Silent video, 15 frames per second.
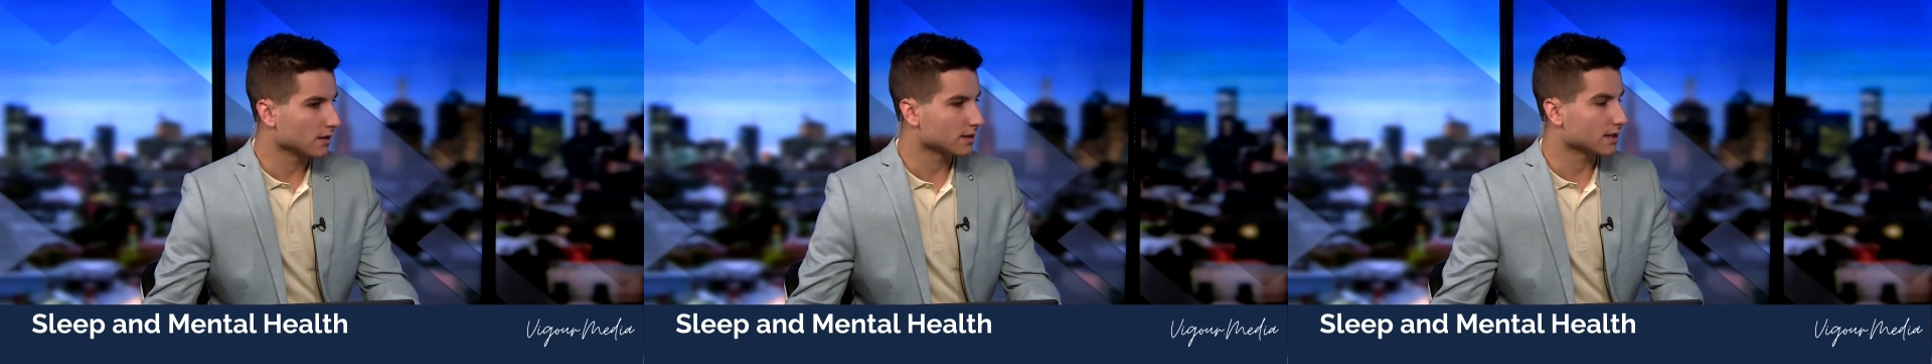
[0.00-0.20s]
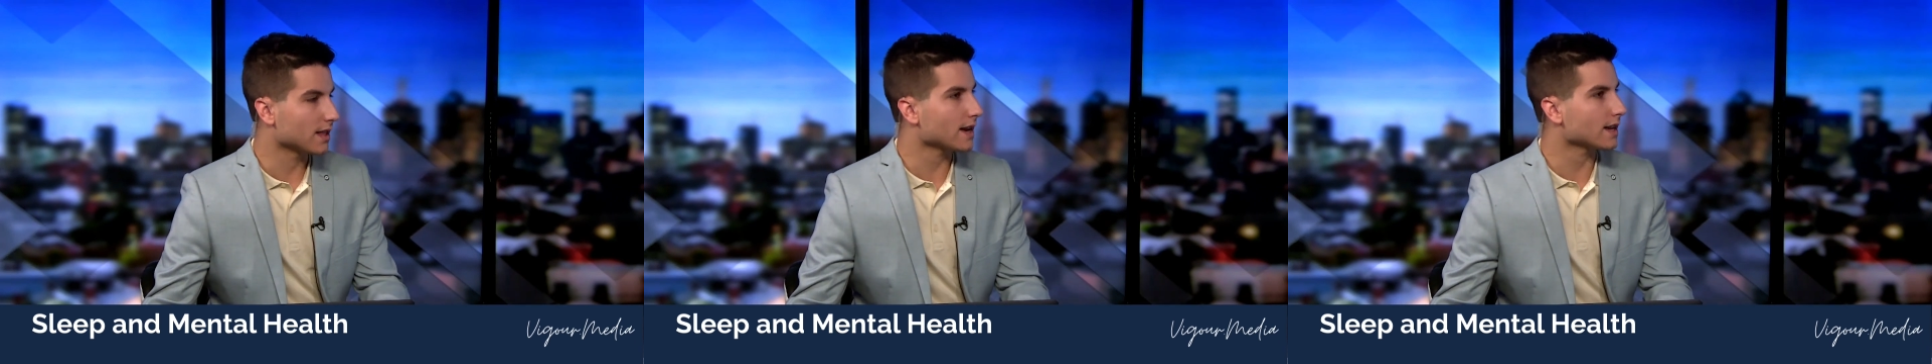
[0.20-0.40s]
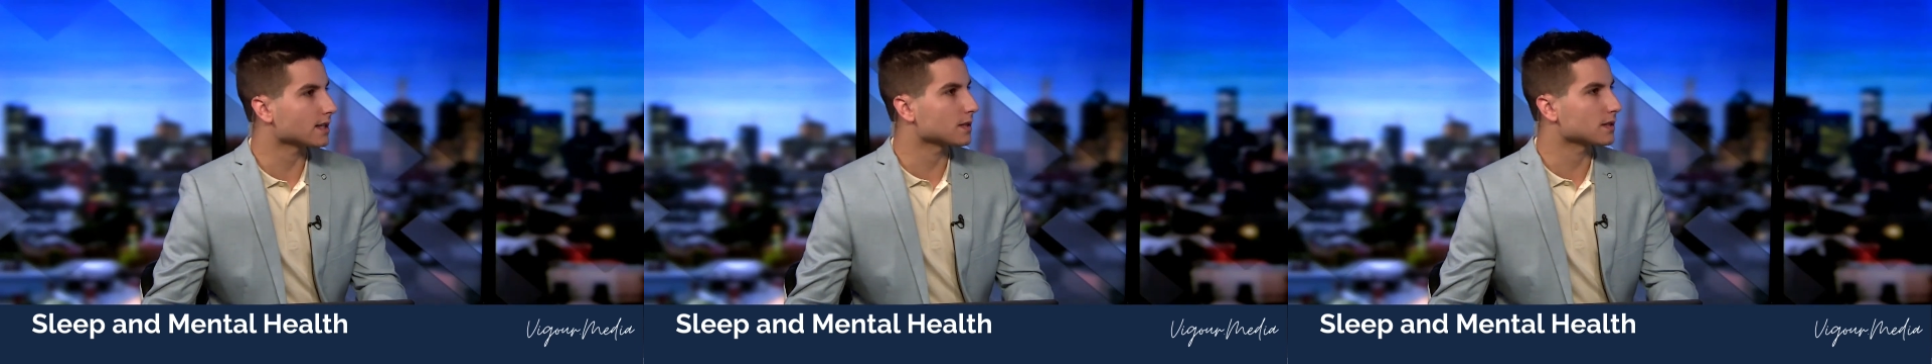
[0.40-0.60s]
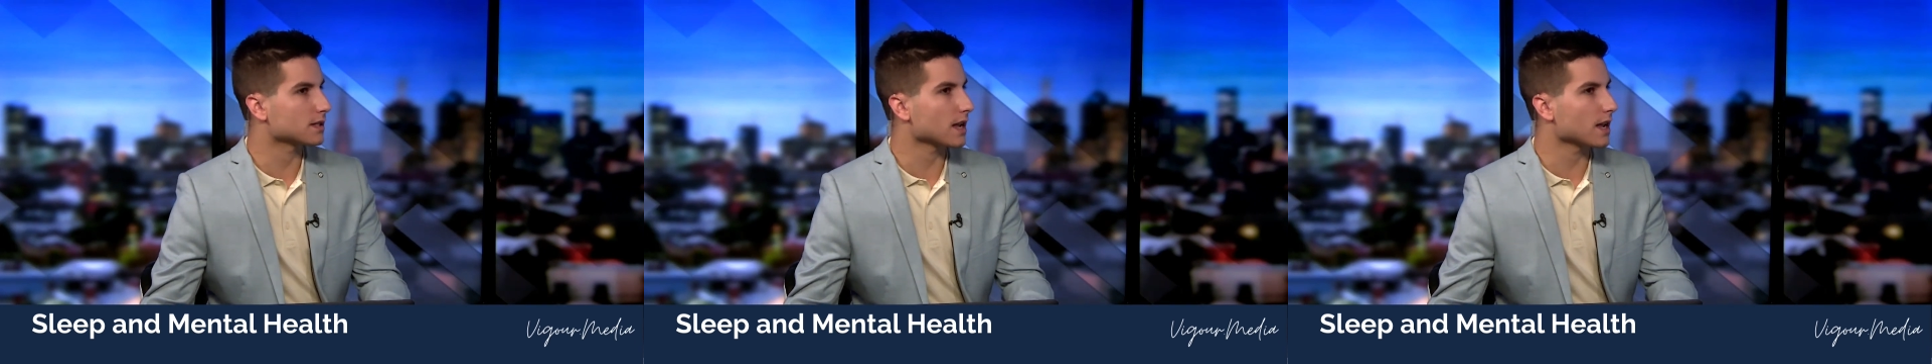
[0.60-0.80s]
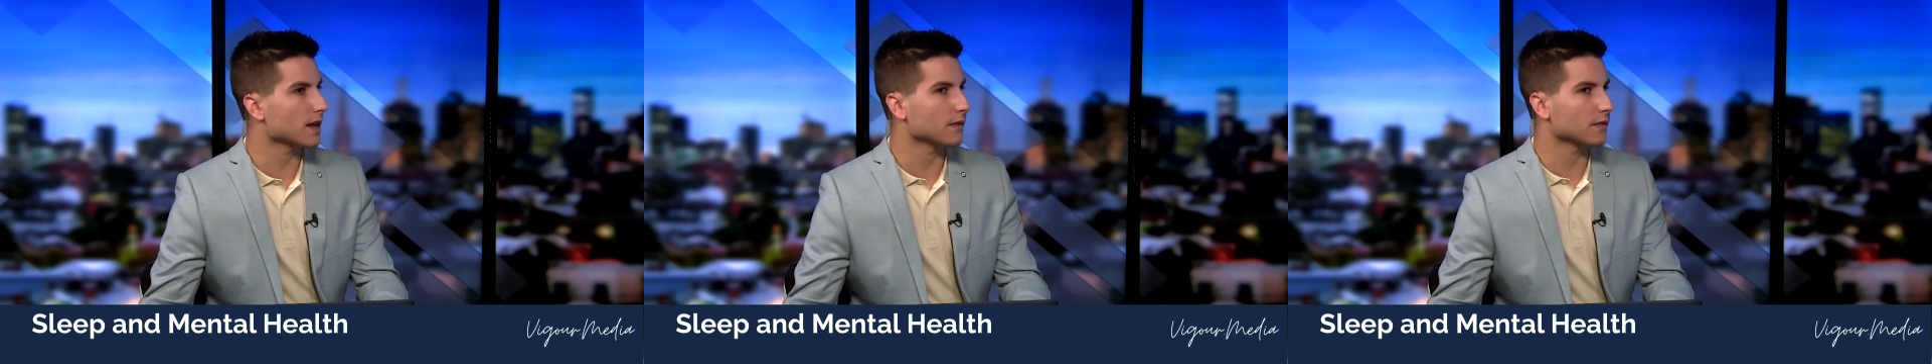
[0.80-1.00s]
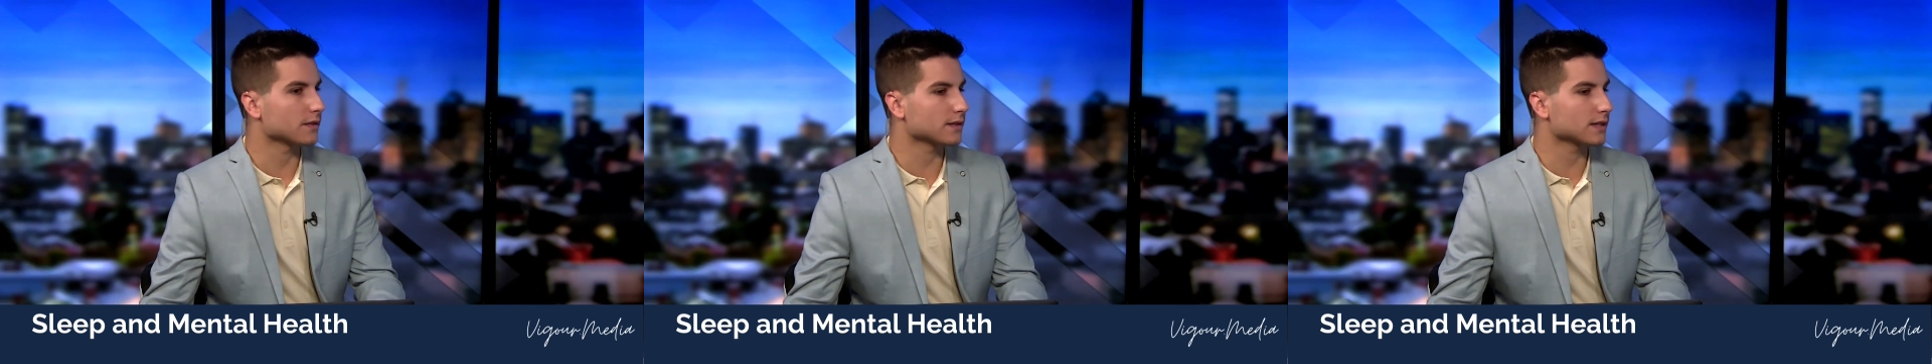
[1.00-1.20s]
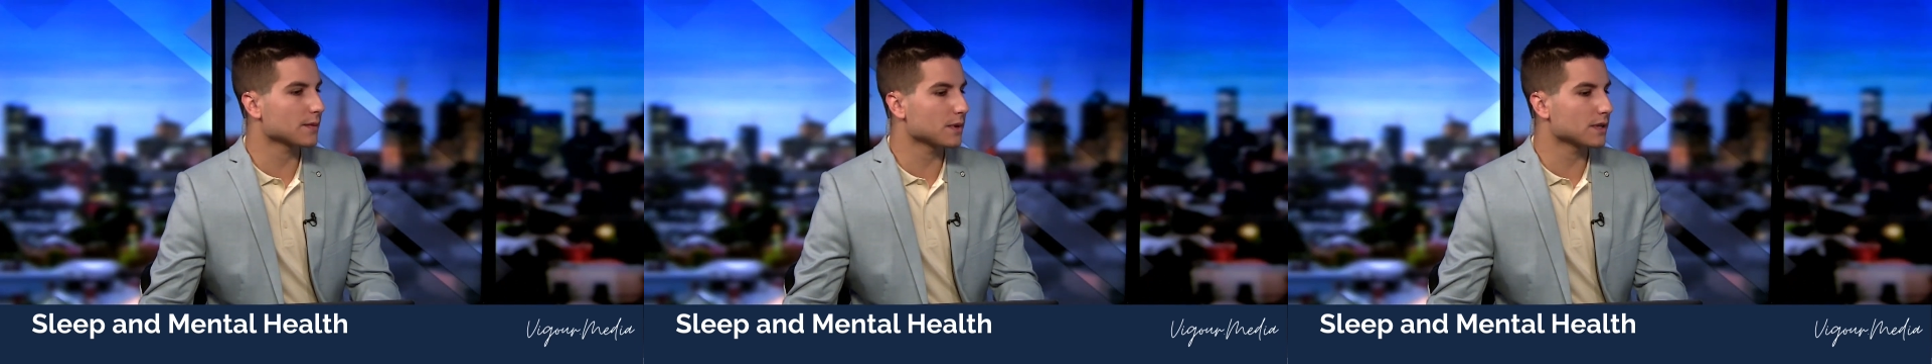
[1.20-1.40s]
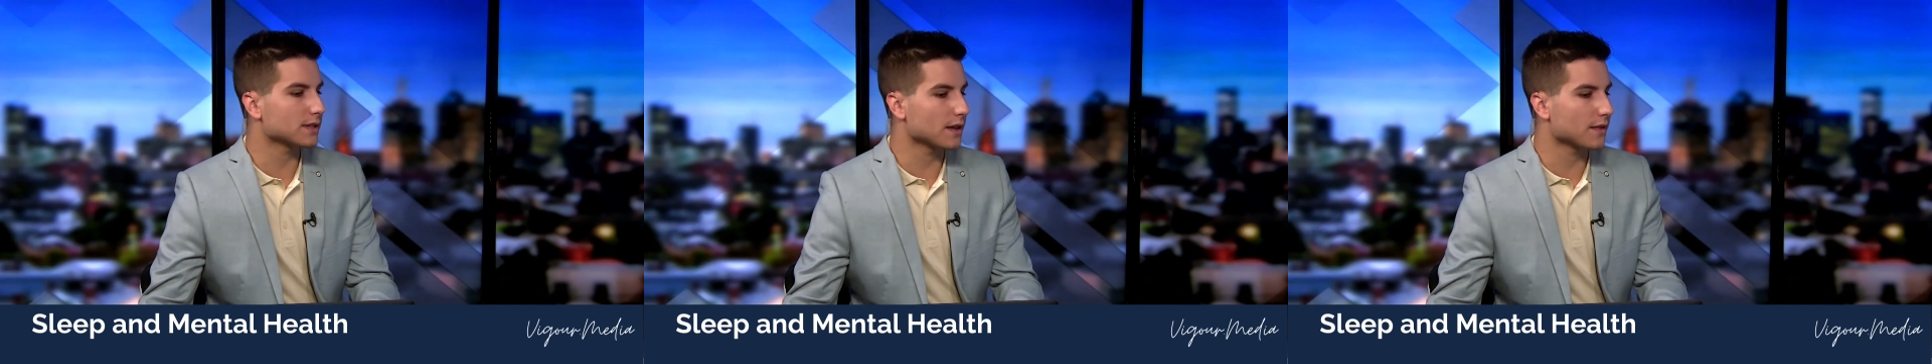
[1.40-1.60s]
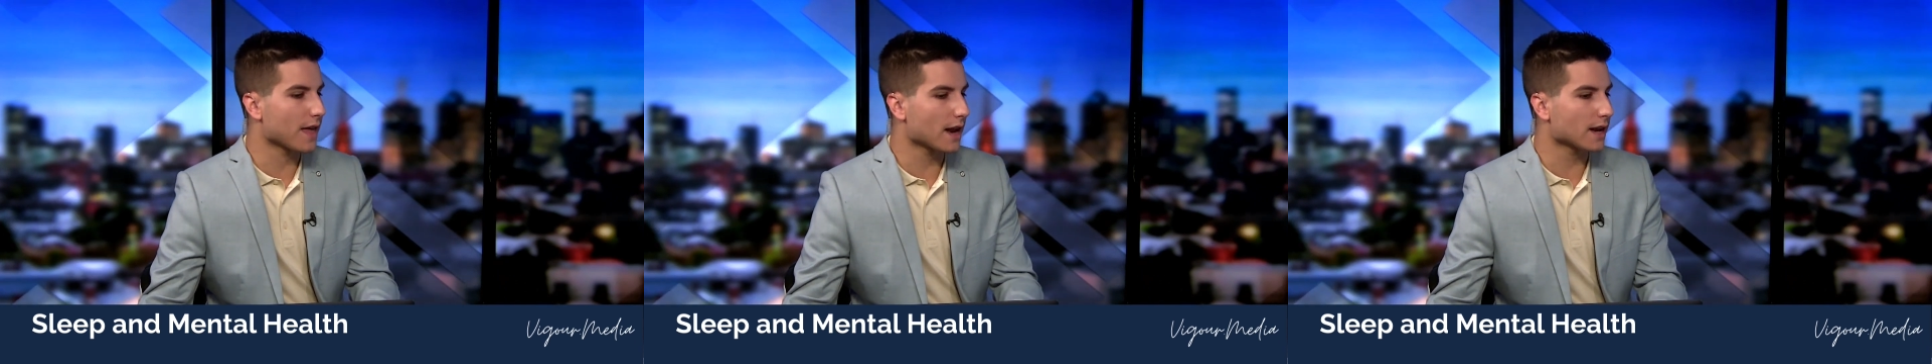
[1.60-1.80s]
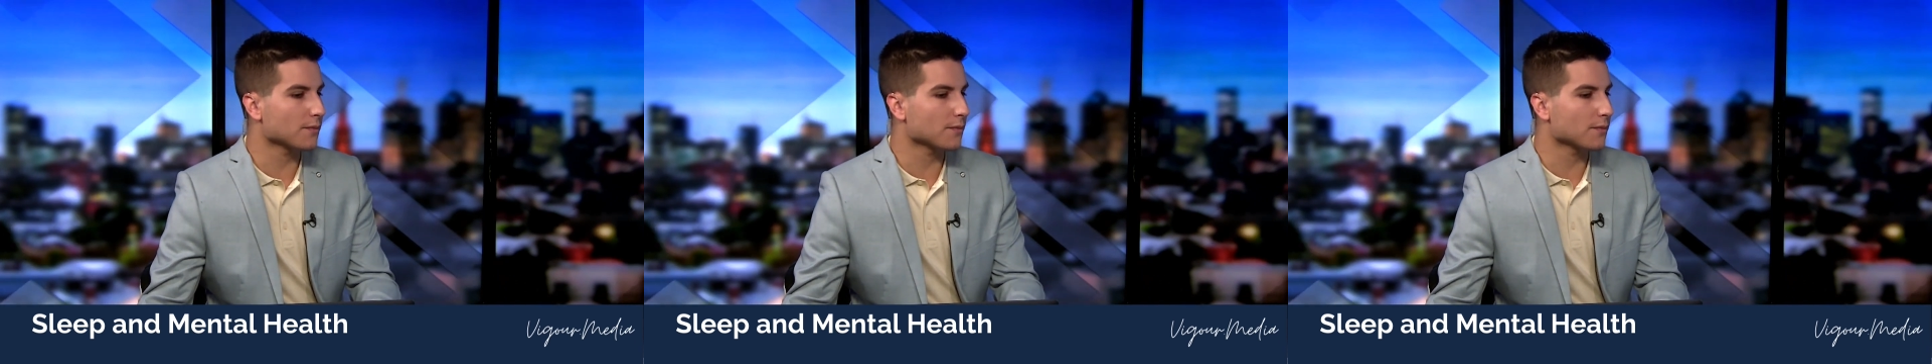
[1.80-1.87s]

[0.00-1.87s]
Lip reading: to that extent, sleep is that